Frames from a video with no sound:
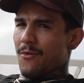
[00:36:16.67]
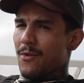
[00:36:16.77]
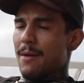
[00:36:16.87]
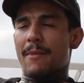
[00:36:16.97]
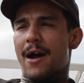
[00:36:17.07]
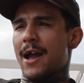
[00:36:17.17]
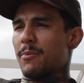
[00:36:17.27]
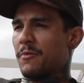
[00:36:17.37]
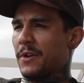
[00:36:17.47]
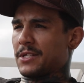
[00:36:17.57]

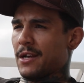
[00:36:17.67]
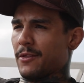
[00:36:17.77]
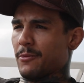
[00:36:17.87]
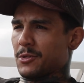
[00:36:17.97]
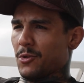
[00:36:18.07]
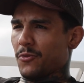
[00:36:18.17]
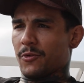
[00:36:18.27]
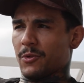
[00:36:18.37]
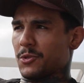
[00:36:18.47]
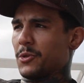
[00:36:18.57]
hyper fixated on the
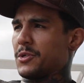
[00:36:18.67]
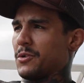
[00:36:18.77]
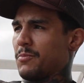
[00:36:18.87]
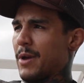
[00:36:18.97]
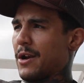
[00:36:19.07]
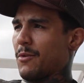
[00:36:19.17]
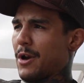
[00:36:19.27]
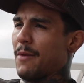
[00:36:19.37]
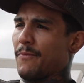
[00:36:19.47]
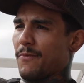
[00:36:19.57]
results are better.
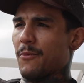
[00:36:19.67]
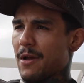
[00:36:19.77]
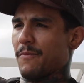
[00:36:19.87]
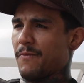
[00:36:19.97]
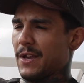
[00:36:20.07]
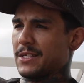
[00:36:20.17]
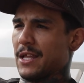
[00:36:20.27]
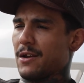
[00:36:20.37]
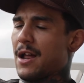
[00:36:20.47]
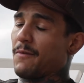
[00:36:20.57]
When I'm
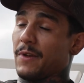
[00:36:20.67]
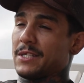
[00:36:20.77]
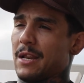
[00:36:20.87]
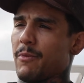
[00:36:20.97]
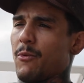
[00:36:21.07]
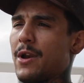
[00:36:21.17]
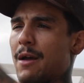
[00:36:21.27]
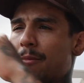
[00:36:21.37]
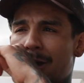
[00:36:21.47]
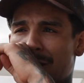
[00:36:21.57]
fixated, not fixated, but when
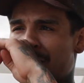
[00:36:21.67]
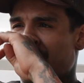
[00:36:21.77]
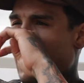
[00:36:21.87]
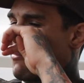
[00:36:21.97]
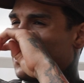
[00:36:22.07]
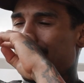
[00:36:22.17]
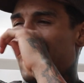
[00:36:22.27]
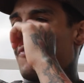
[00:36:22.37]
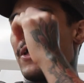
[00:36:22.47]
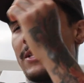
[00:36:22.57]
I'm just
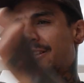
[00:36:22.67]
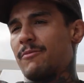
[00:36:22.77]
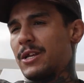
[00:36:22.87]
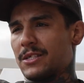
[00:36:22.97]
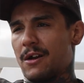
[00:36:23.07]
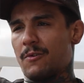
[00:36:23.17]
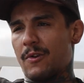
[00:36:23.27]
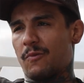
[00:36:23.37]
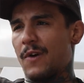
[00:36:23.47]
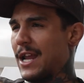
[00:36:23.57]
being authentic to myself
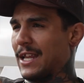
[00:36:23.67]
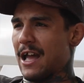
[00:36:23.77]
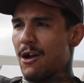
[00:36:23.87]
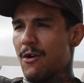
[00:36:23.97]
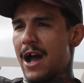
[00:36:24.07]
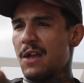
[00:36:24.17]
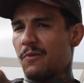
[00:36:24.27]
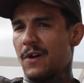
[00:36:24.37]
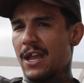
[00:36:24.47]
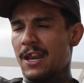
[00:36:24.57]
and fighting how I
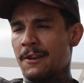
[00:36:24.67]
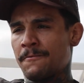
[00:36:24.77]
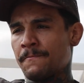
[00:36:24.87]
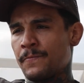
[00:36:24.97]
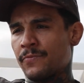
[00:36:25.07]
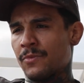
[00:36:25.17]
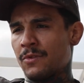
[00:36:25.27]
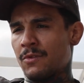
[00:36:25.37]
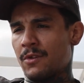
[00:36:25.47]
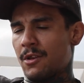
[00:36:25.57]
fight,
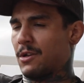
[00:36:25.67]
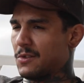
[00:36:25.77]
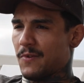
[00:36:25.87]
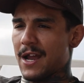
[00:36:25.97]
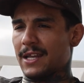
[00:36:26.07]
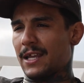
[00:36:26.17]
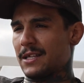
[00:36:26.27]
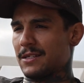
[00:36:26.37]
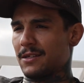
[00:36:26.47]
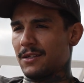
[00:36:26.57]
you know, because fighting
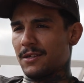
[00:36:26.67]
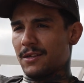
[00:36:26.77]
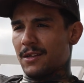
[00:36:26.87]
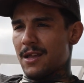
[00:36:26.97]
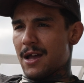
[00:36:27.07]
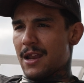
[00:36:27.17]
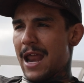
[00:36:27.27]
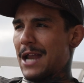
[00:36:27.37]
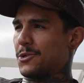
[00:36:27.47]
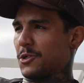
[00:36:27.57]
is a
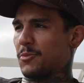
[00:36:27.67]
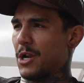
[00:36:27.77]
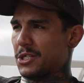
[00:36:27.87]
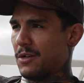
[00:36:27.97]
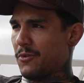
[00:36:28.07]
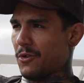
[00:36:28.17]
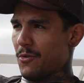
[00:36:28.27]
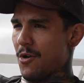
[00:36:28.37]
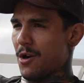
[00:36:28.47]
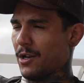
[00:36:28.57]
natural expression of who
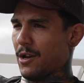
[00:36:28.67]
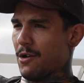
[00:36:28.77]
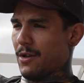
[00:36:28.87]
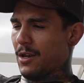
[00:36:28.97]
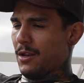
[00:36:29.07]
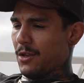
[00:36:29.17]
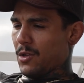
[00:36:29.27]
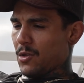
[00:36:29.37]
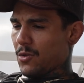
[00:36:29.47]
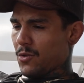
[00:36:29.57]
you are, you know. And
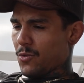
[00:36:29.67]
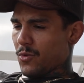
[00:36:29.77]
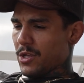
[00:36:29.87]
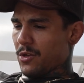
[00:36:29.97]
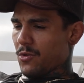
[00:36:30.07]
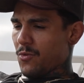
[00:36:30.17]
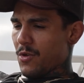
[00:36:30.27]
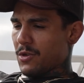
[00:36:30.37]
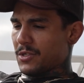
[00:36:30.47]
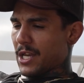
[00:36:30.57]
when
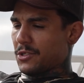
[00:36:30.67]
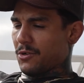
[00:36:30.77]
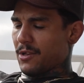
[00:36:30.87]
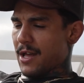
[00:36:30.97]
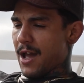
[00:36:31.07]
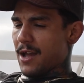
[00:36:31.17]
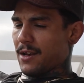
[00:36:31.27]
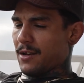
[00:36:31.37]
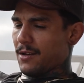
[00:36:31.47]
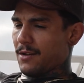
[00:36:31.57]
you stay true to that,
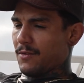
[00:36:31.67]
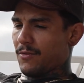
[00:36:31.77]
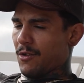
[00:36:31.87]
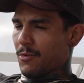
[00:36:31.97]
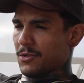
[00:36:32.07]
the